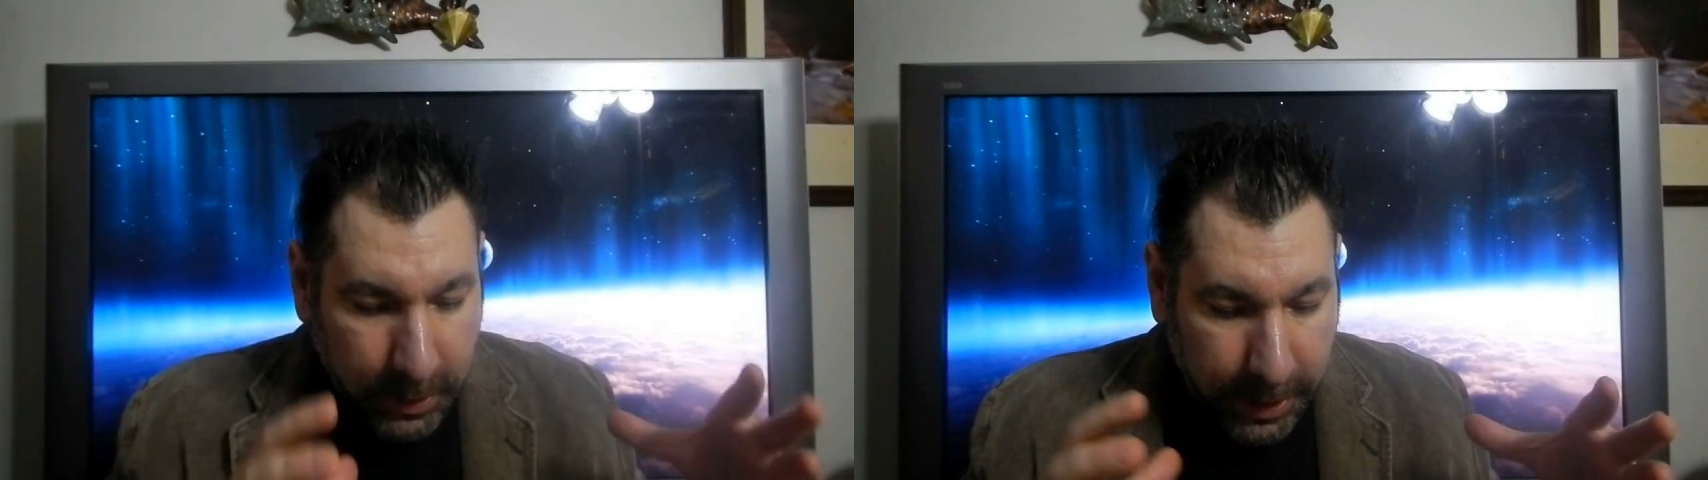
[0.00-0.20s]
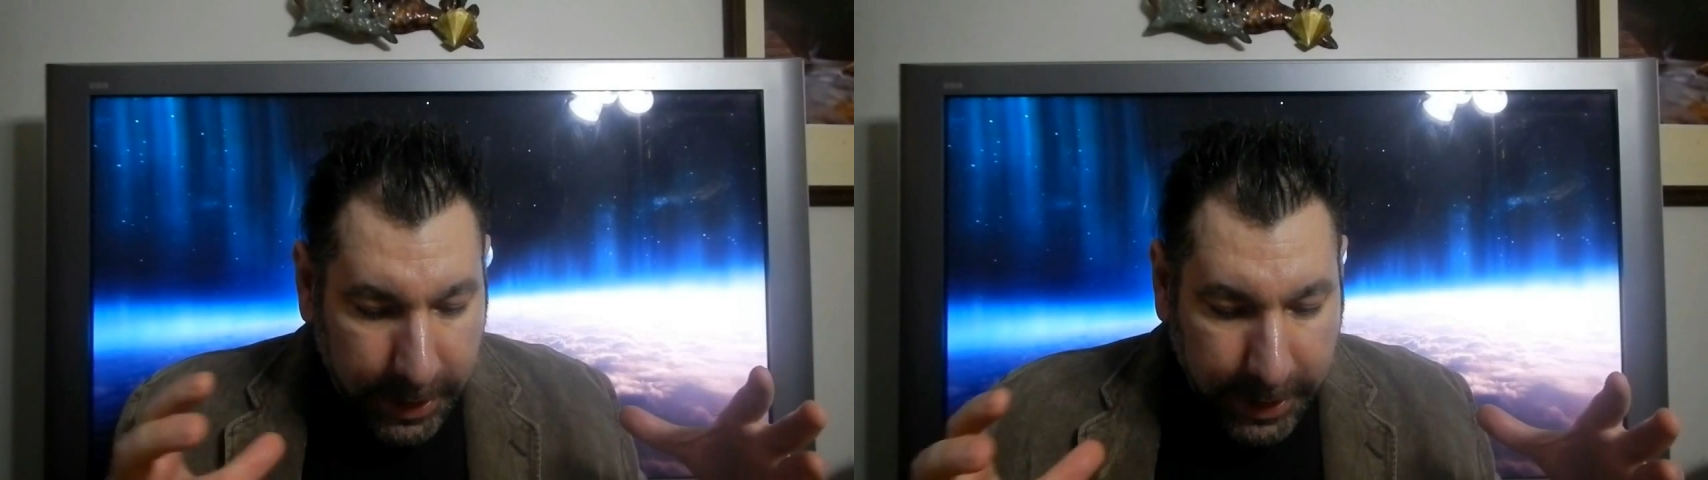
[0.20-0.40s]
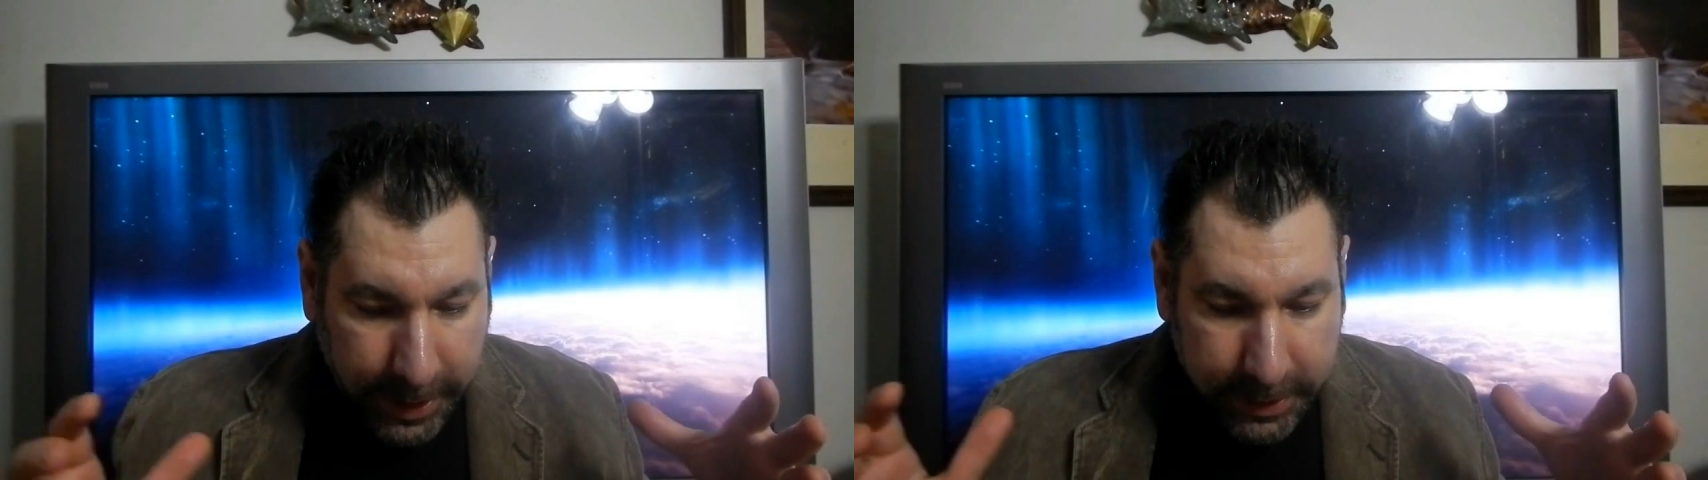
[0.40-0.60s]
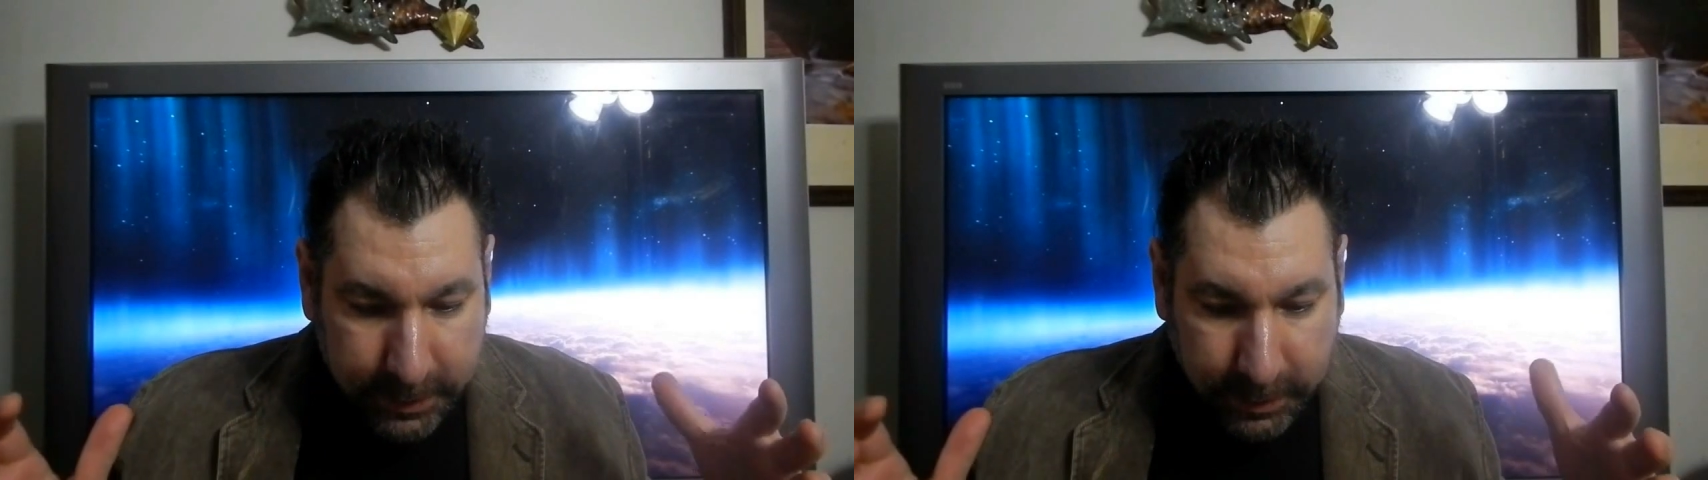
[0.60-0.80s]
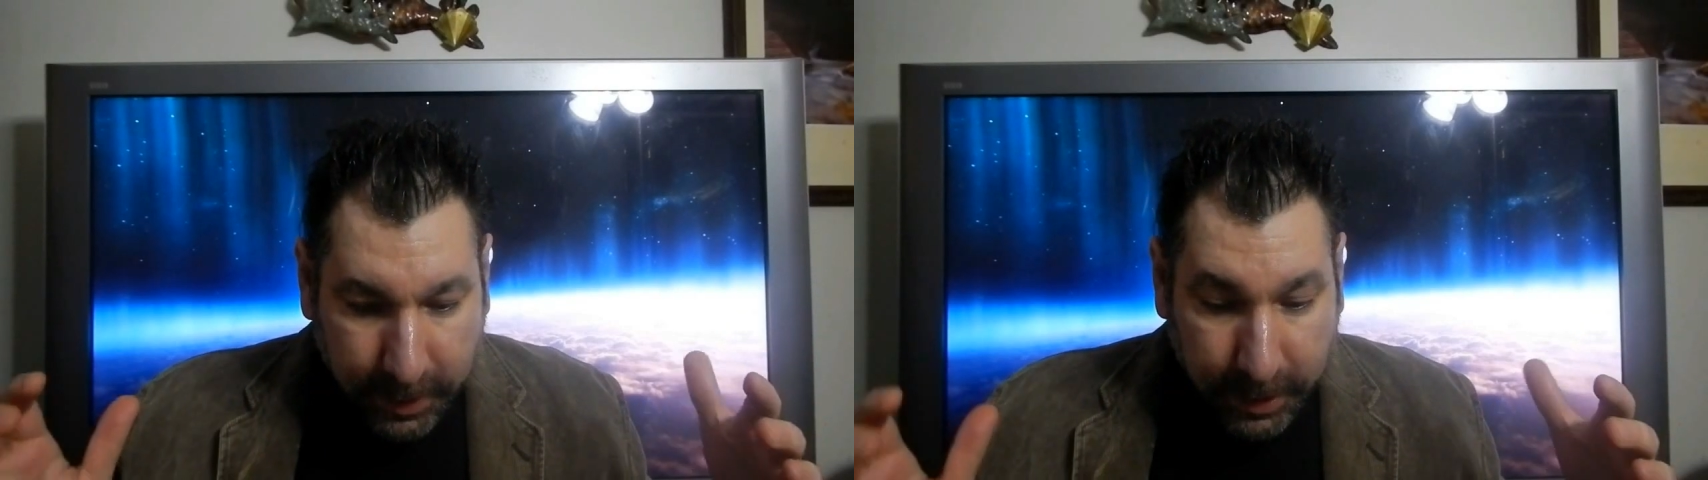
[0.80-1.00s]
And
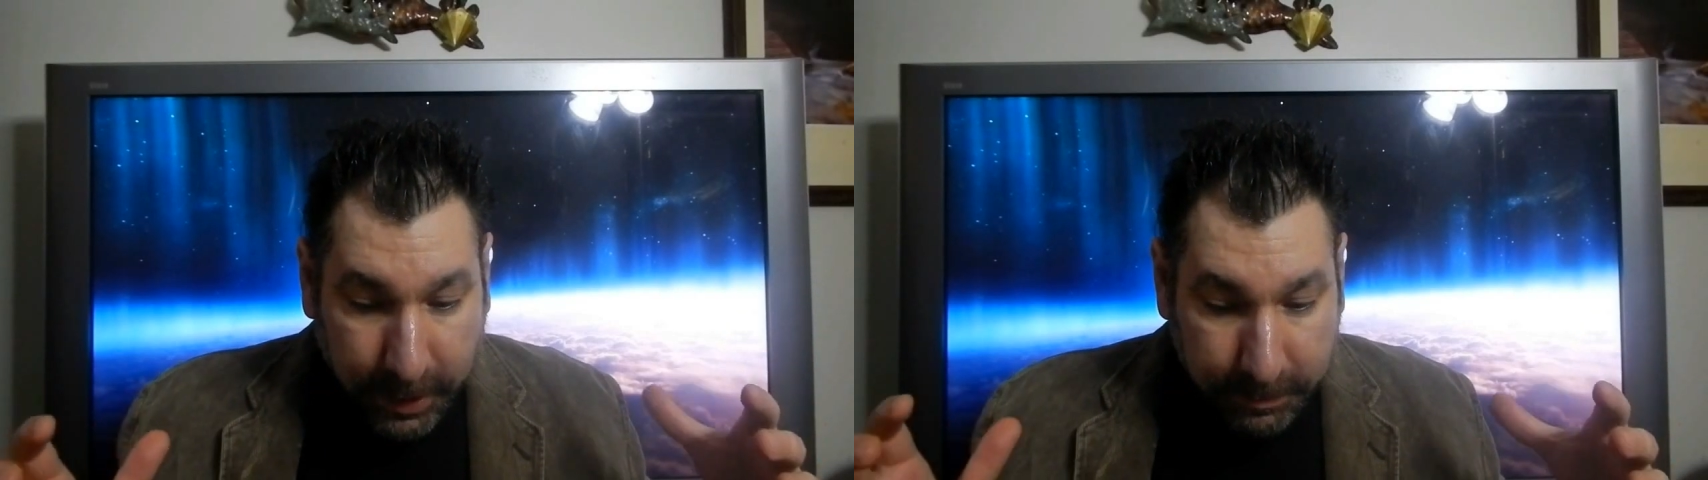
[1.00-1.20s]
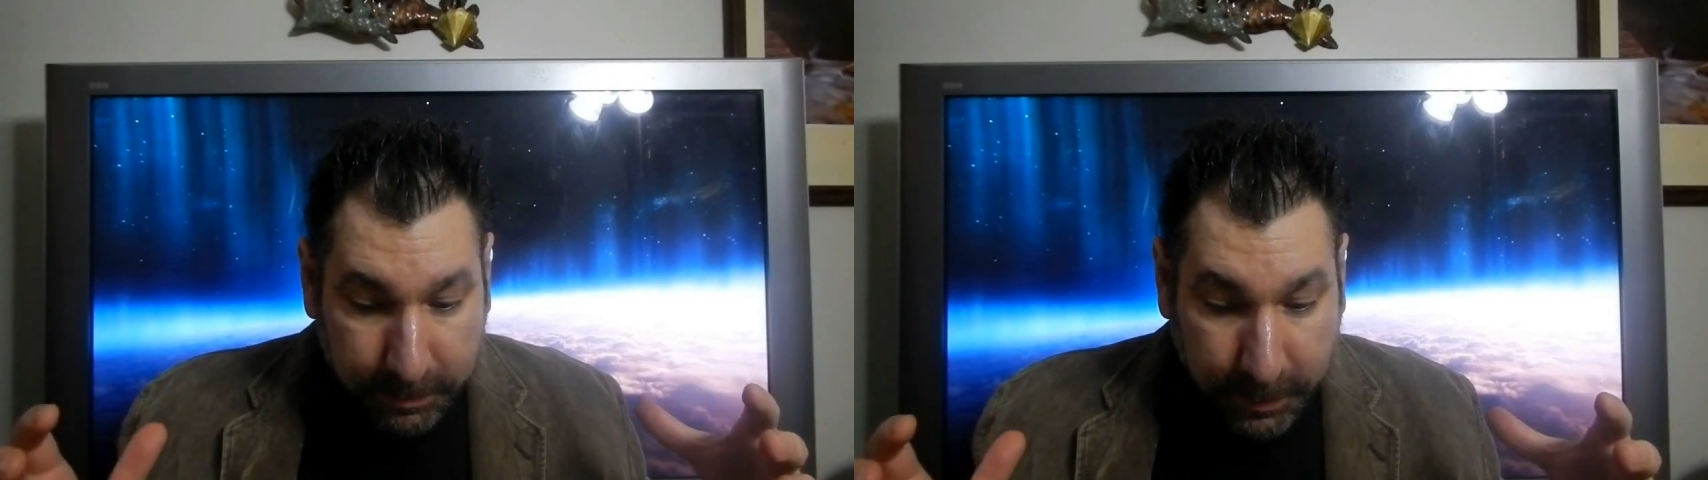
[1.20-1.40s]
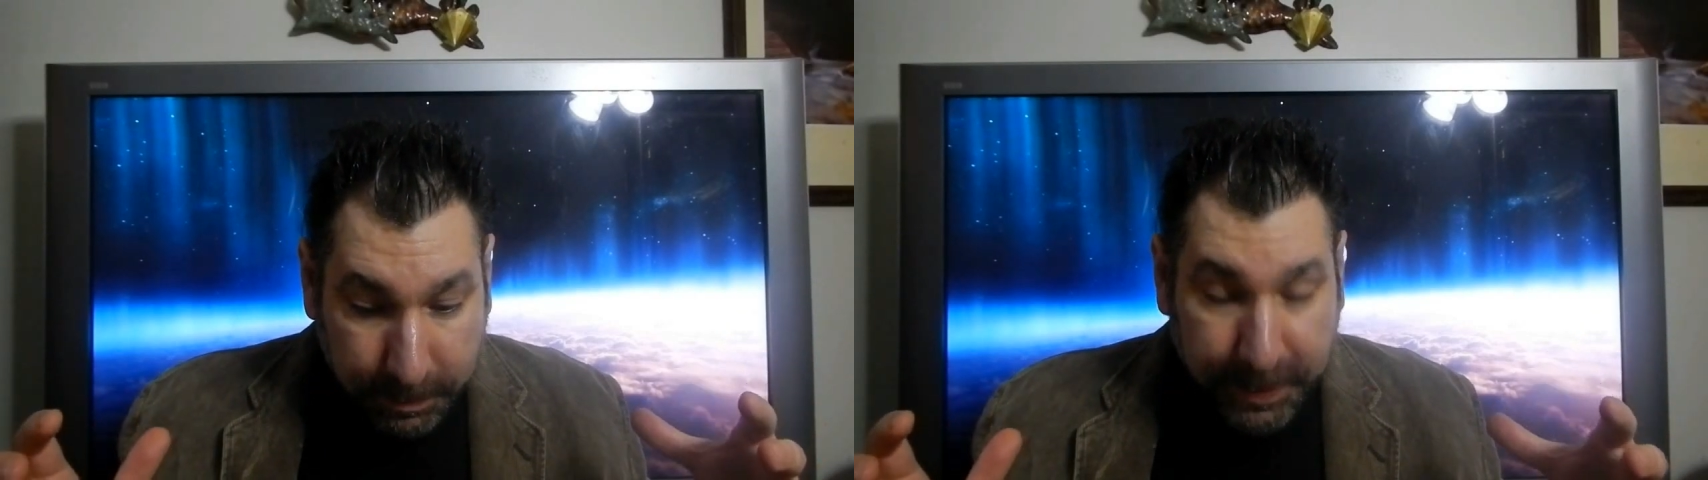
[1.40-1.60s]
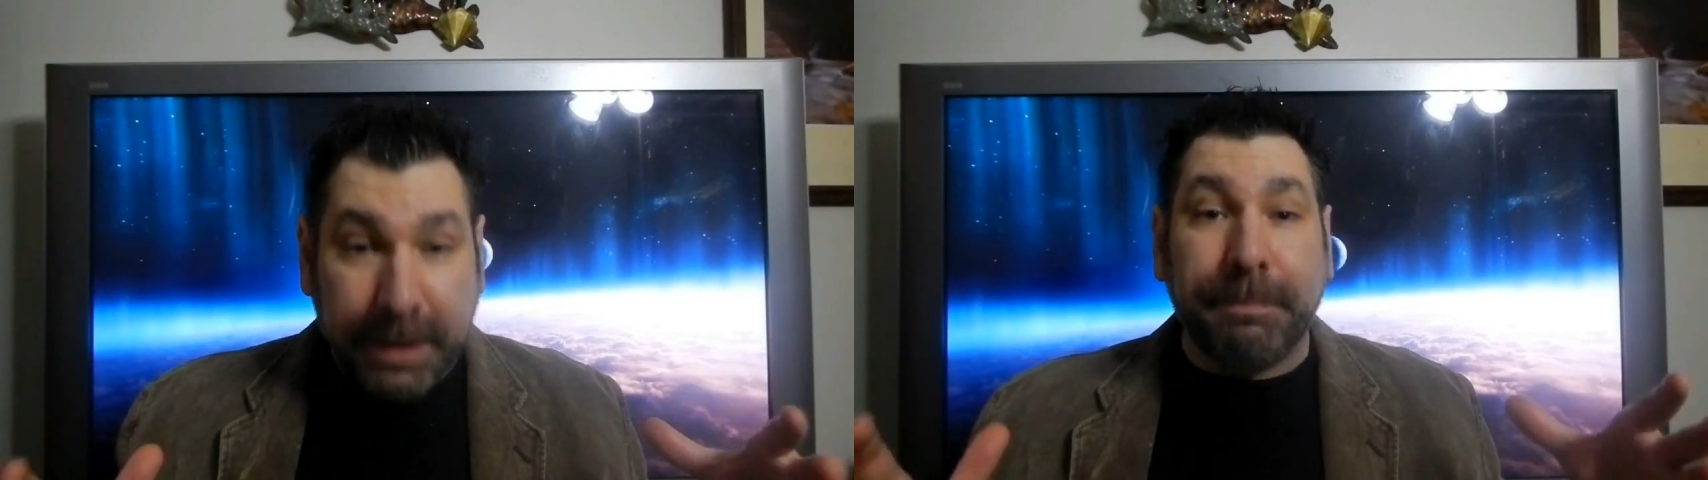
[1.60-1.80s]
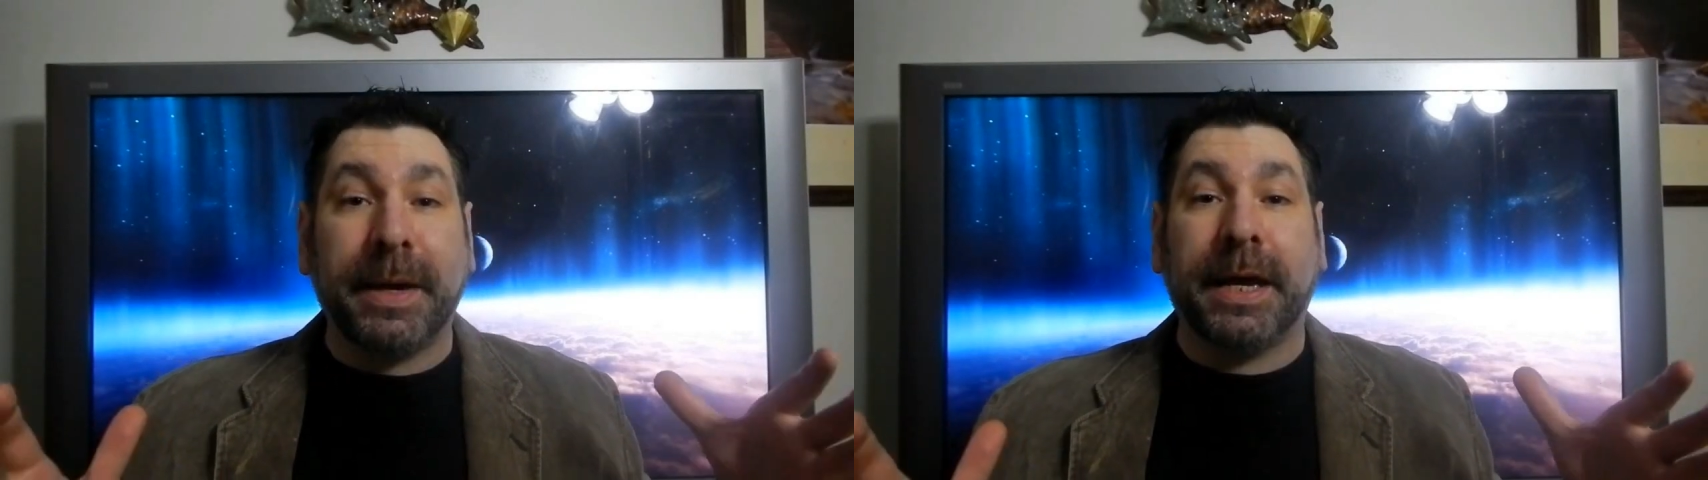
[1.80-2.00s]

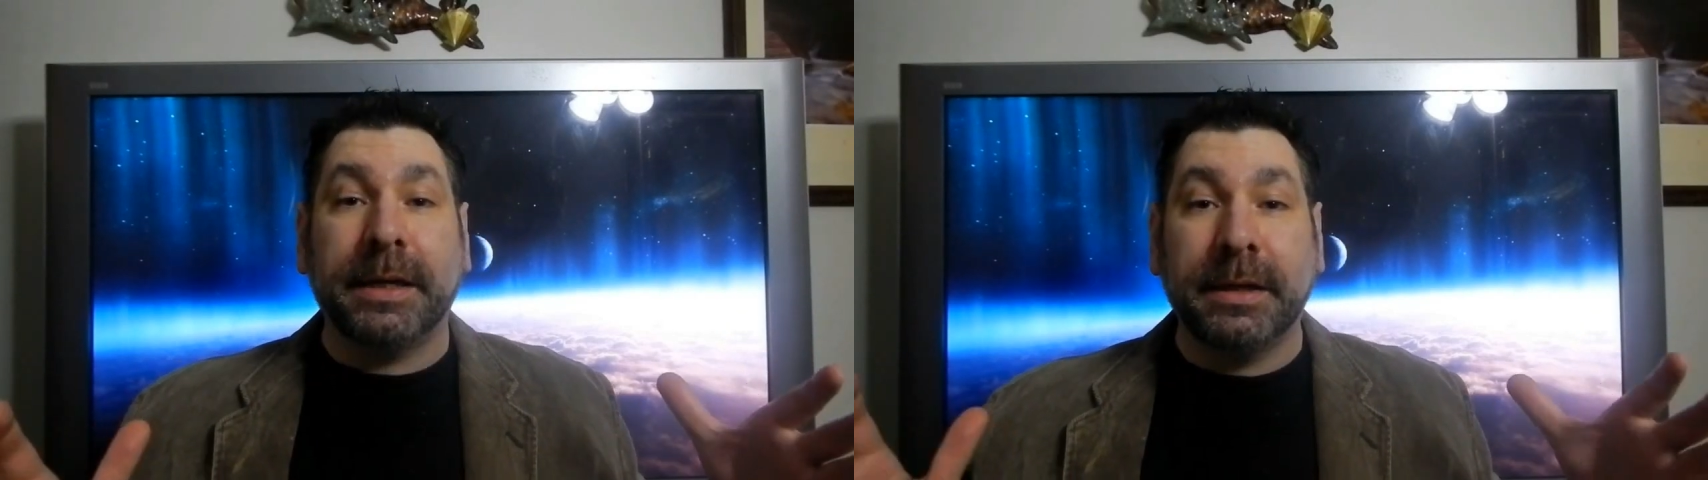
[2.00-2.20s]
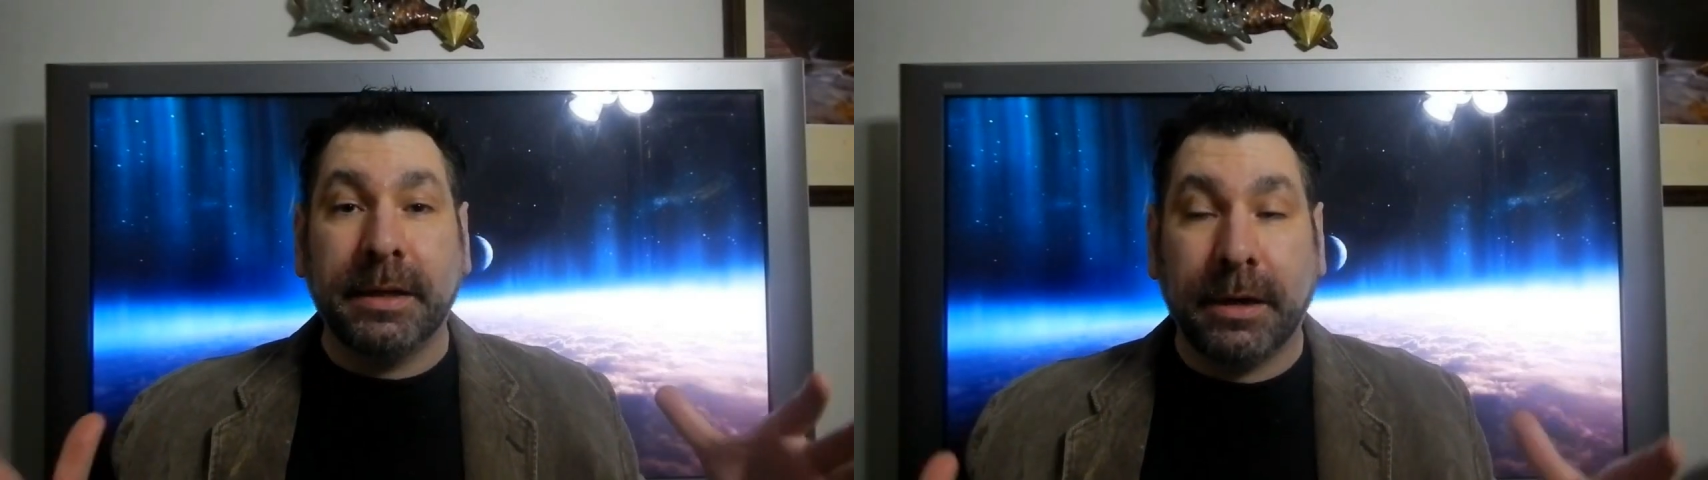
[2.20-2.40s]
Pippin,